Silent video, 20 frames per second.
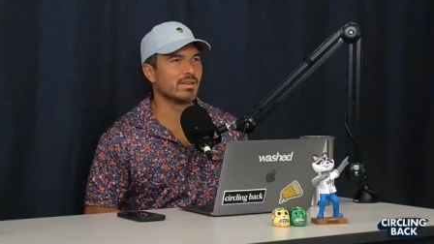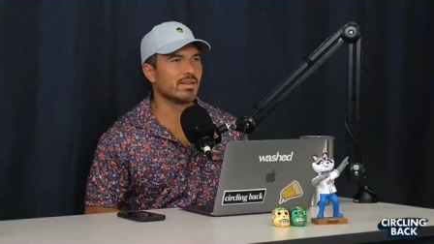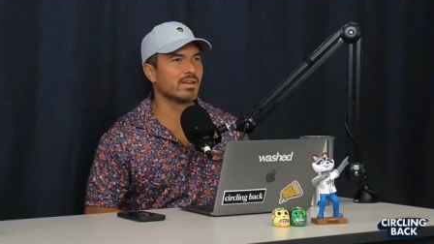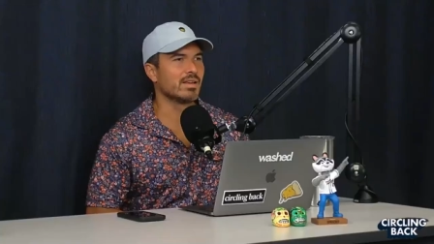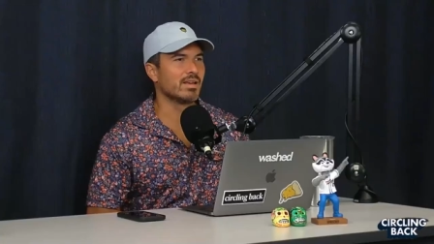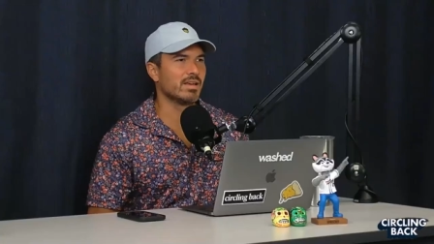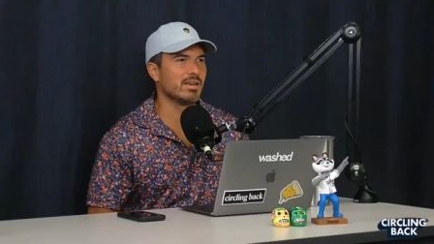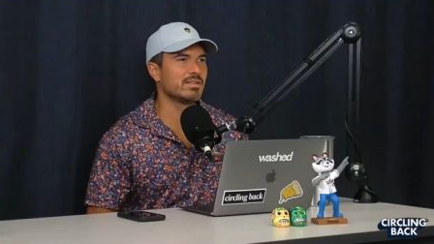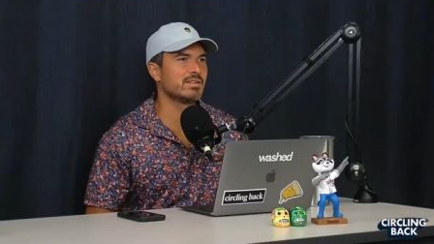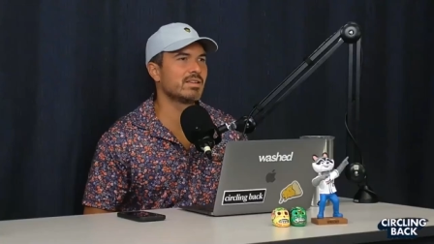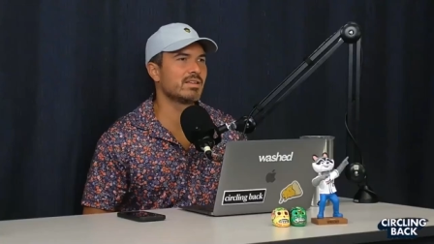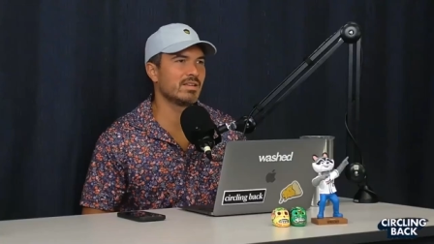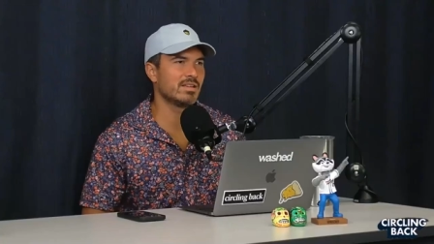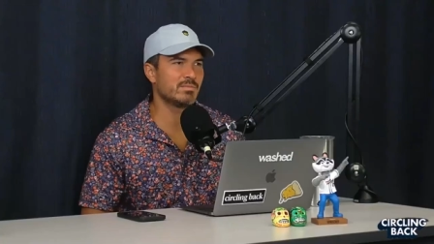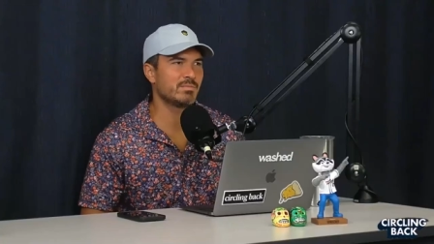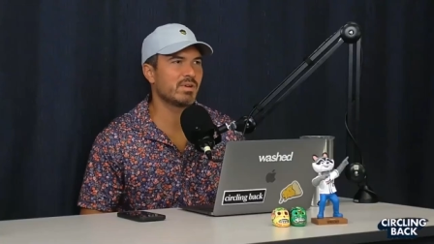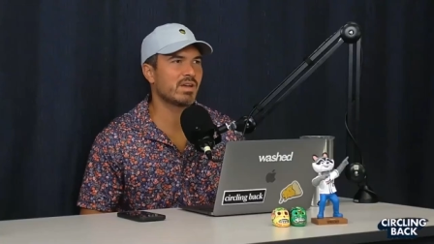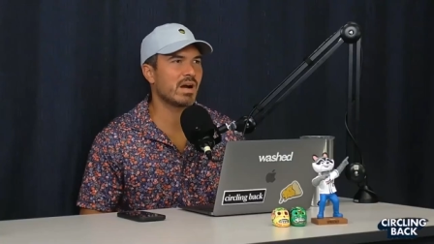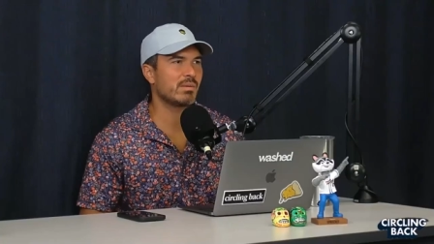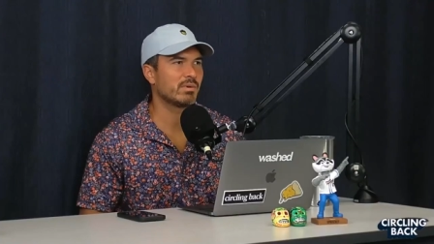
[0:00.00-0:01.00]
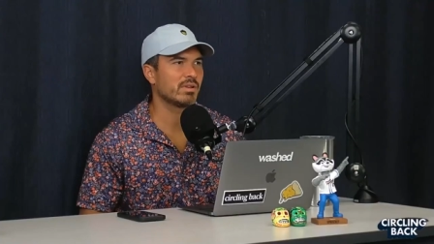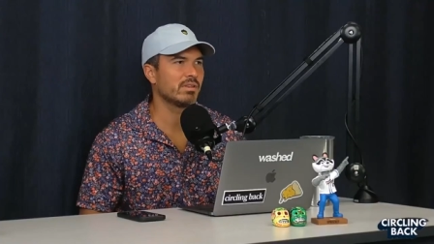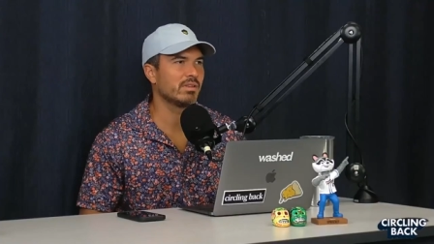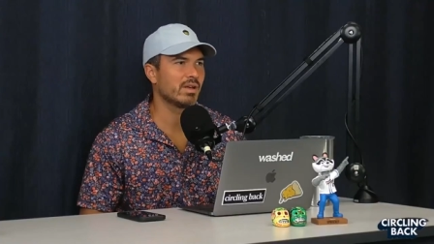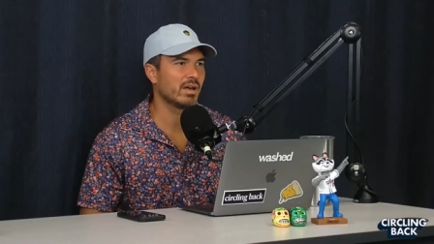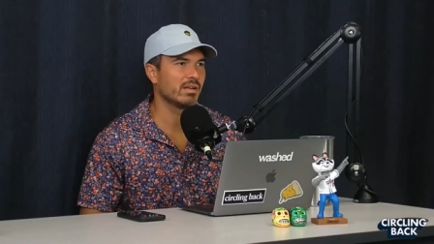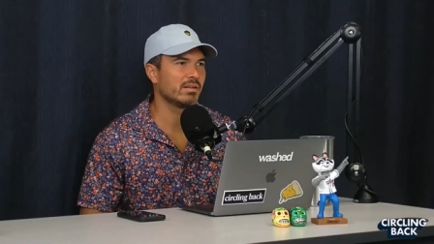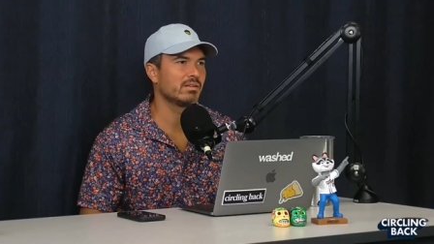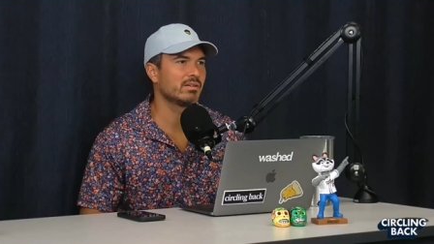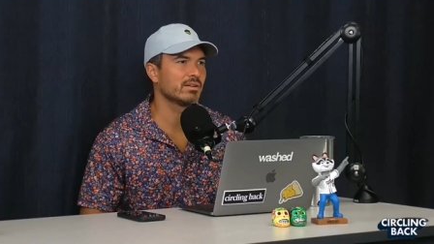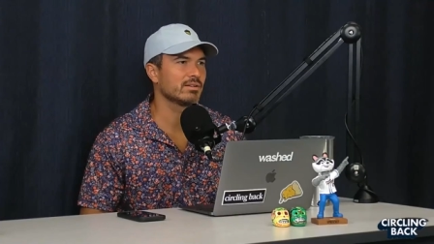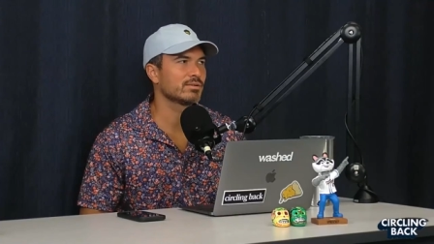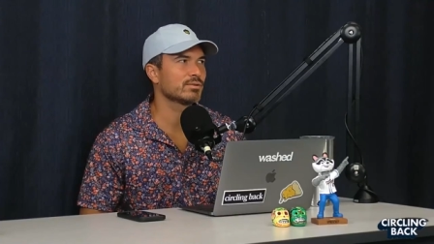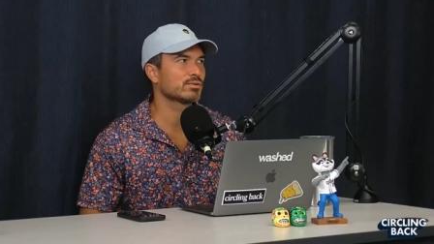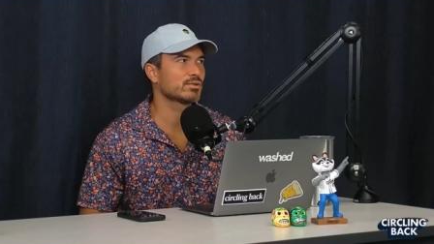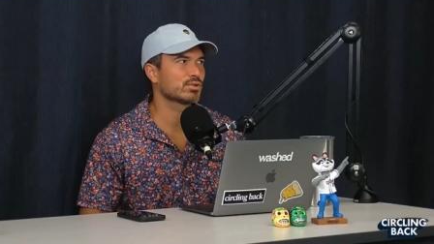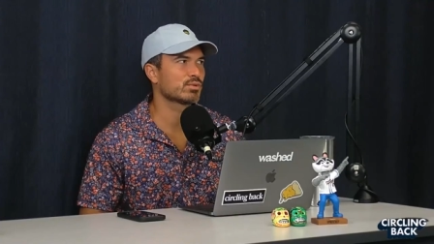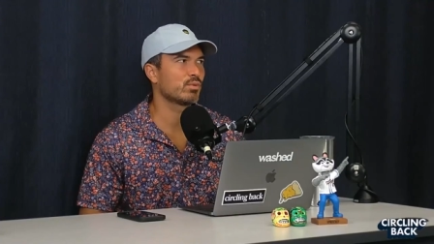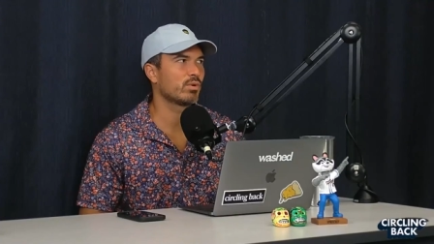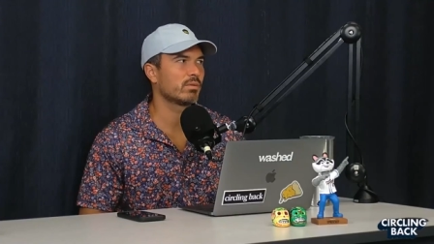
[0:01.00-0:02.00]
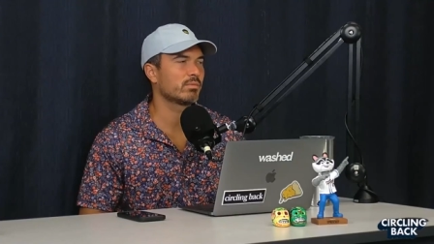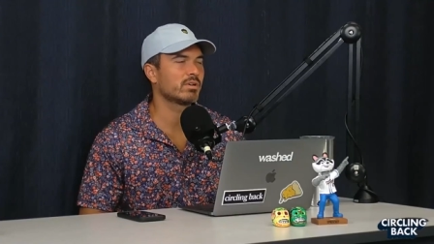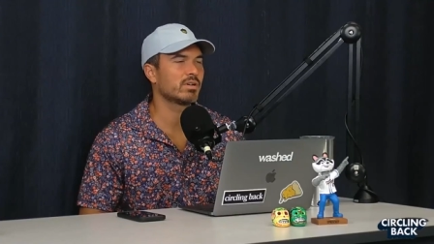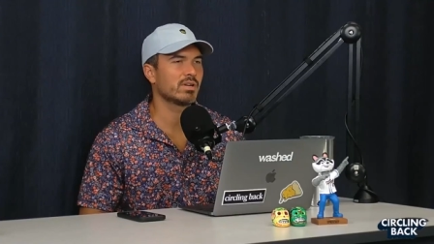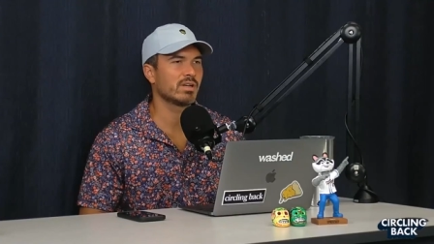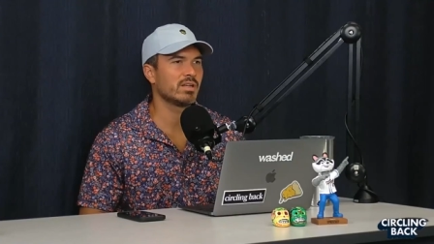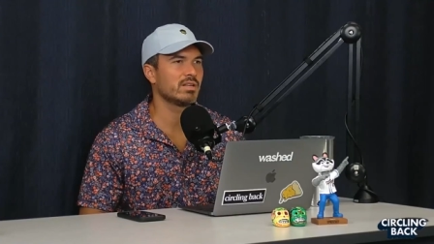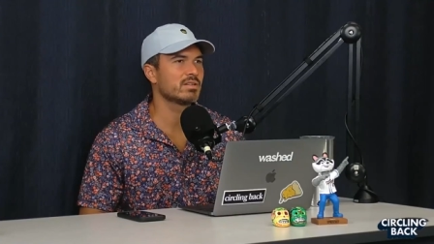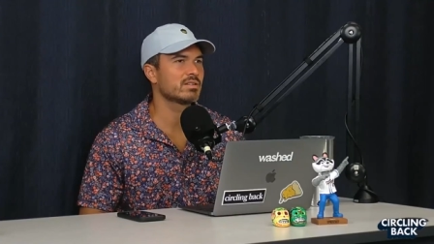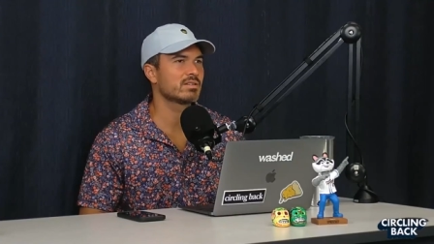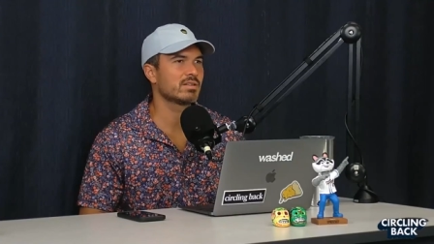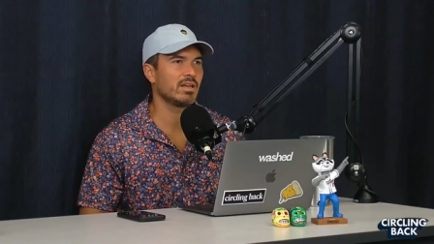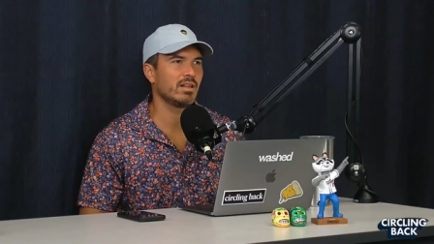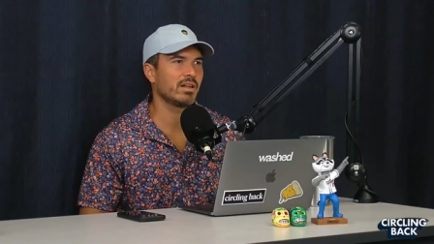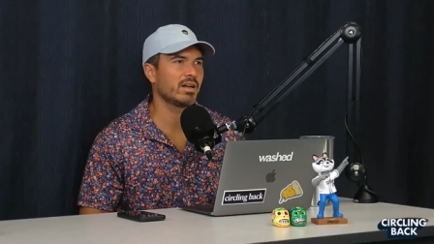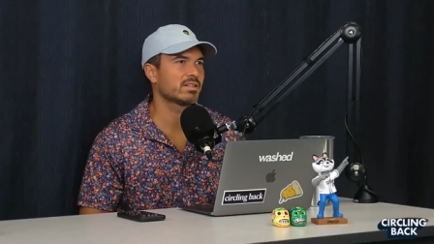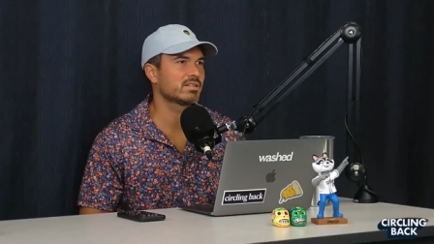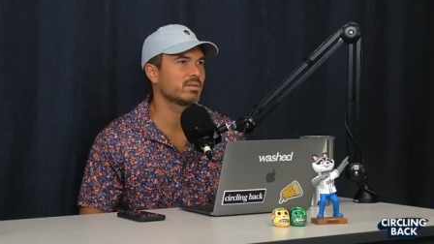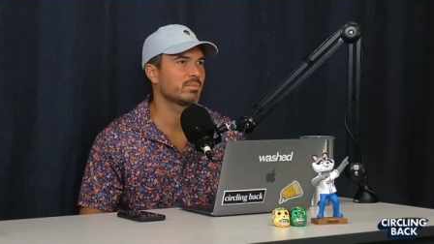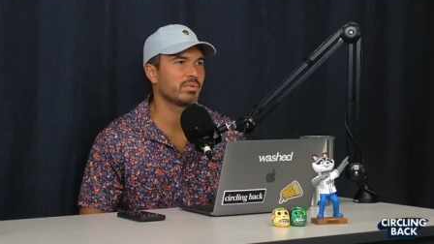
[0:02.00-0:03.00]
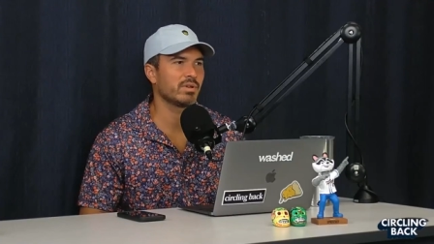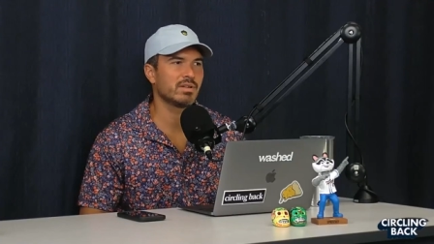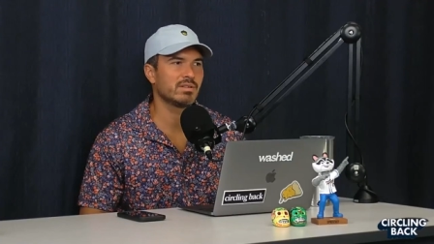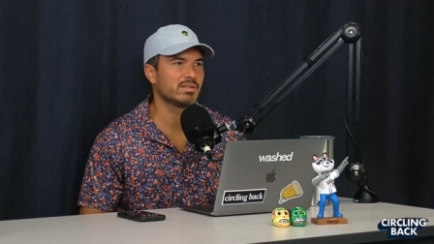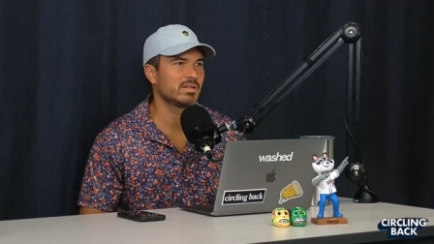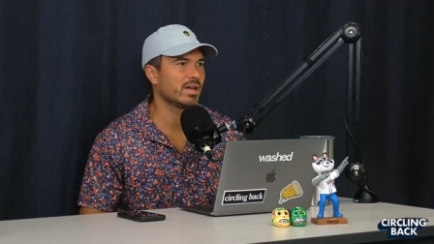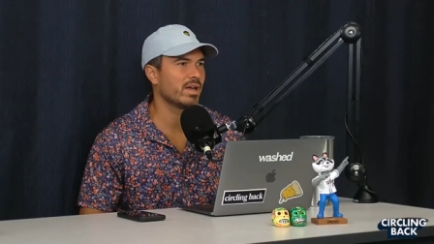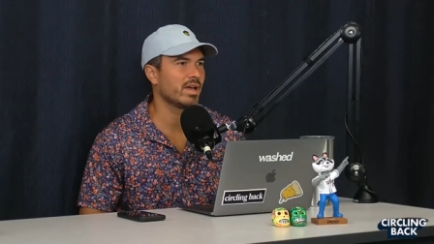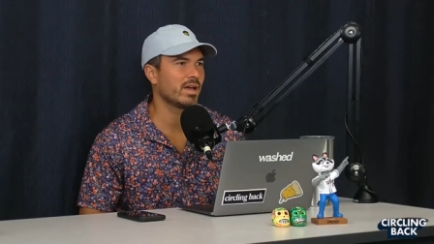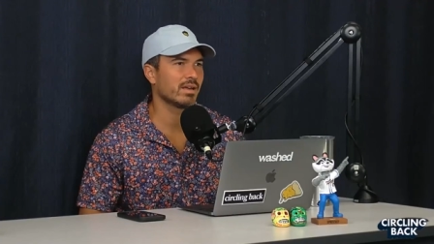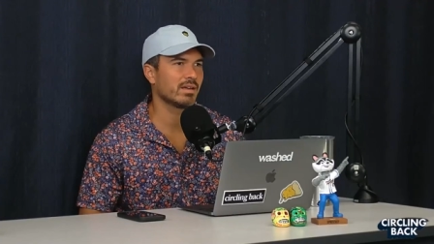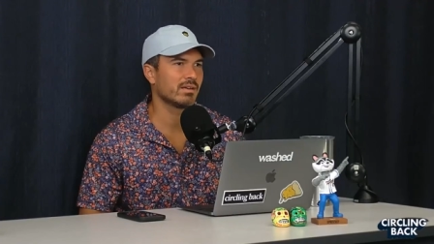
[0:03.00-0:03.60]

he's he's become a, a good little swimmer, and he just he likes to play tag.